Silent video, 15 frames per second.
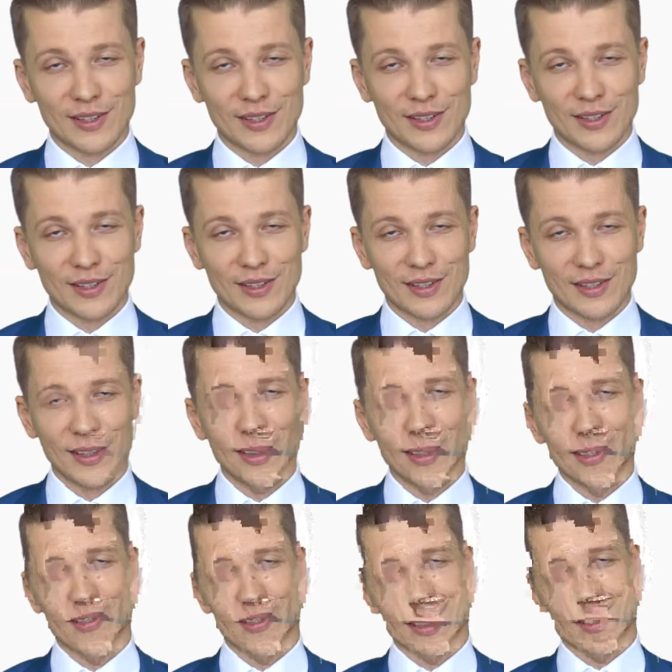You
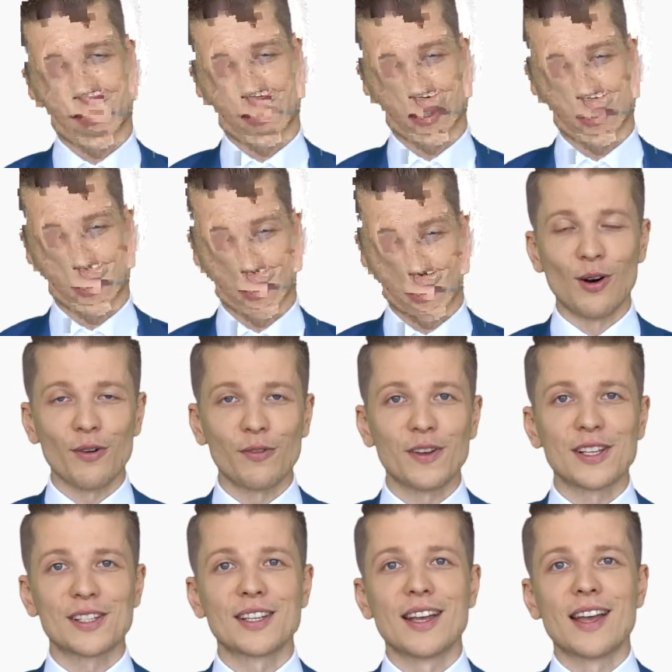have a real
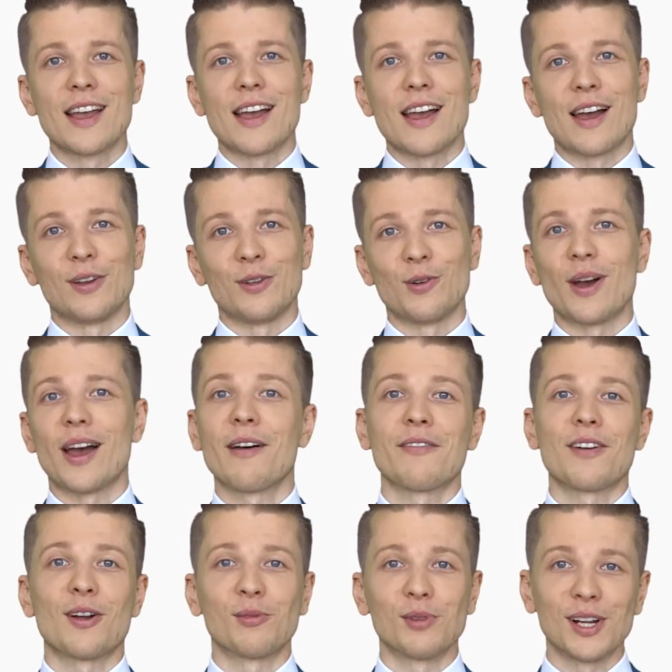office and you
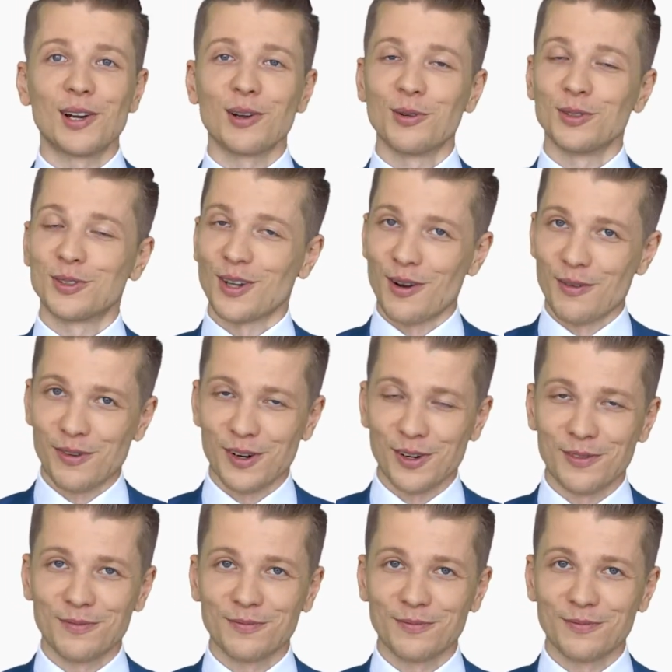have a really good offer.